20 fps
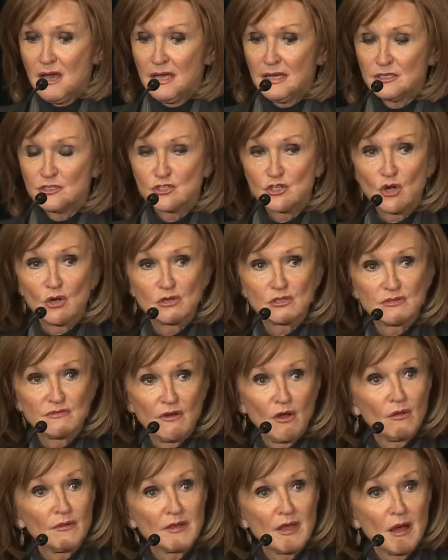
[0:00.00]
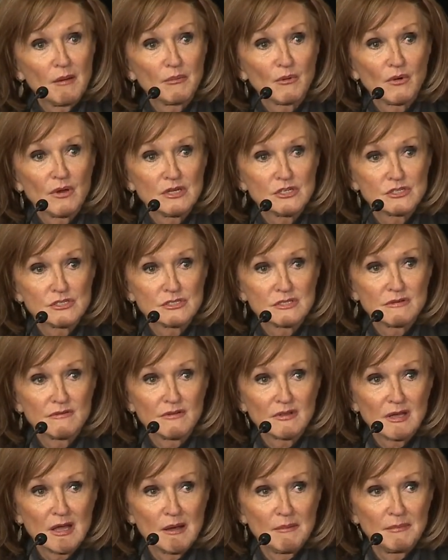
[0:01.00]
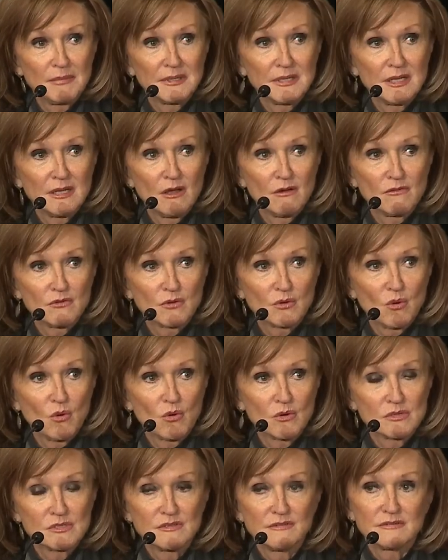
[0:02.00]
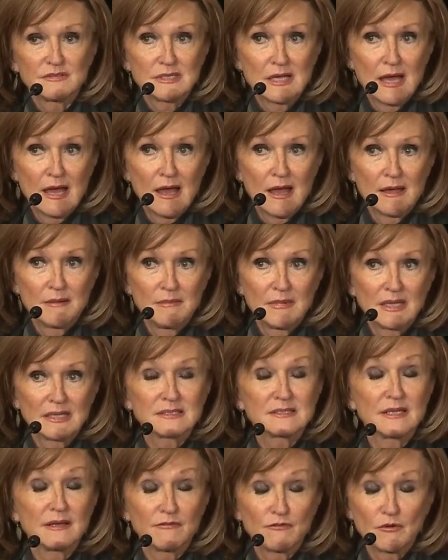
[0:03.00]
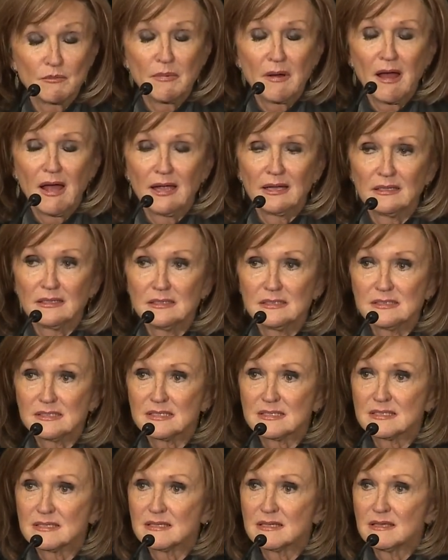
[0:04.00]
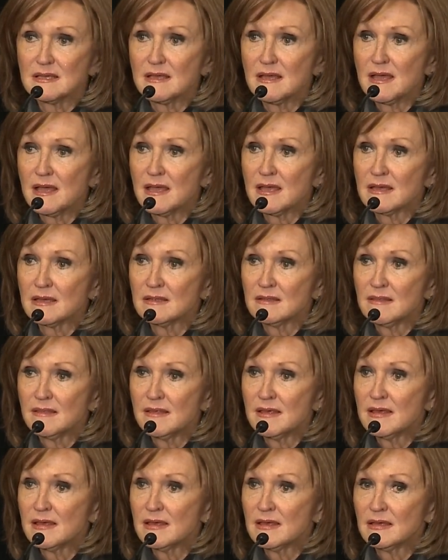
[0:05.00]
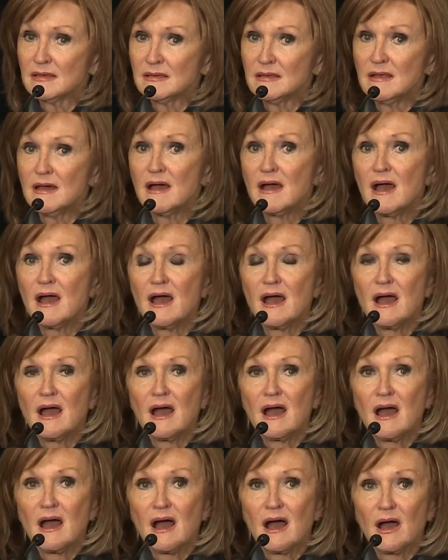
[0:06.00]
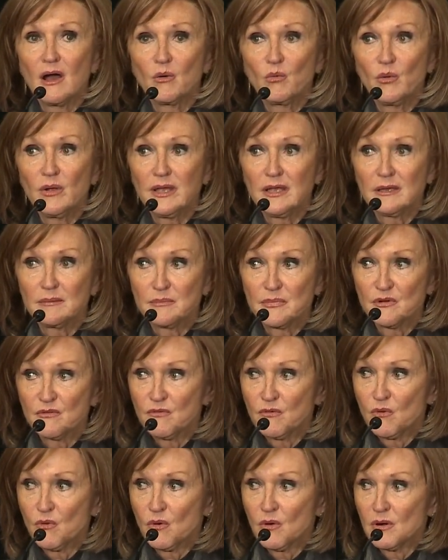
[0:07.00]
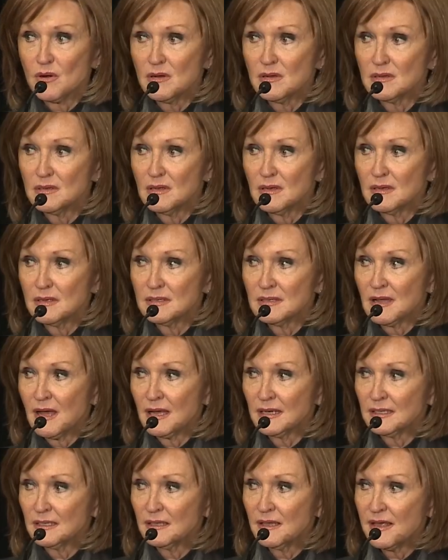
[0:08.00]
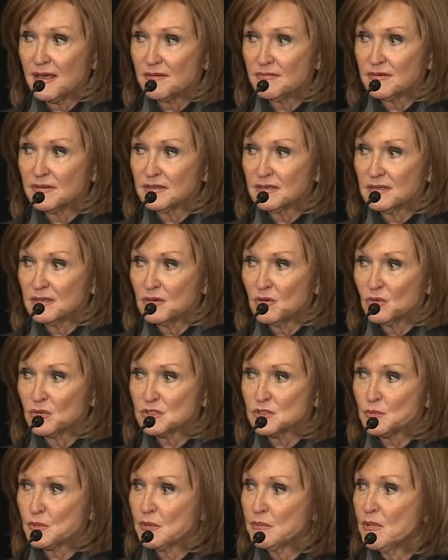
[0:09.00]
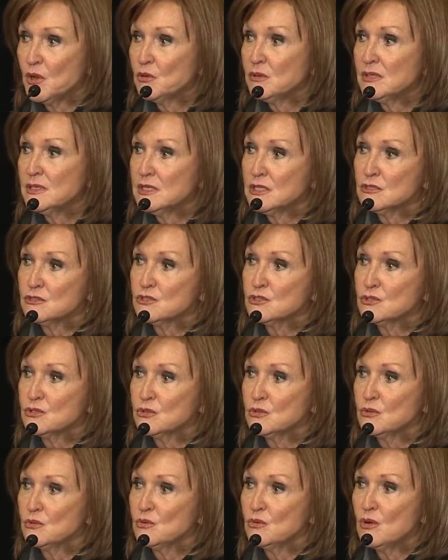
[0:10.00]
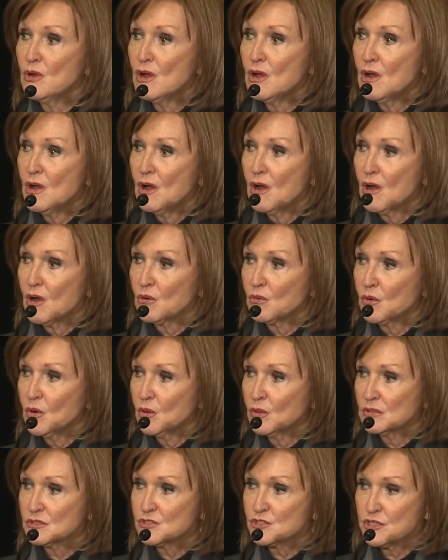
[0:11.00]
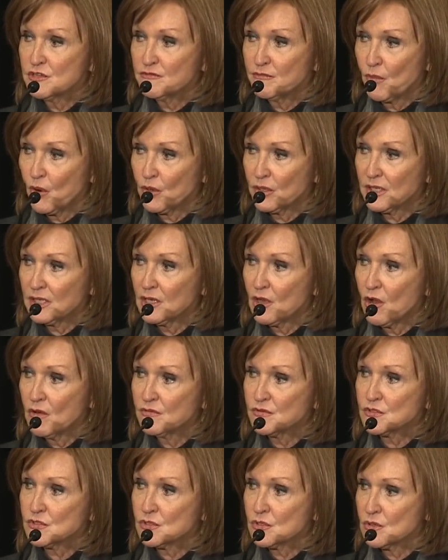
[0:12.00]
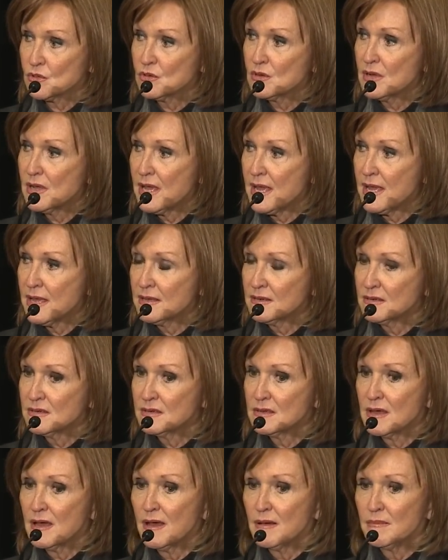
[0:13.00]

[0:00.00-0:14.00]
in charge of all the operations of the company over the course of time, except for pilots. And then a week before 9/11, was promoted into a role as Chief Marketing Officer and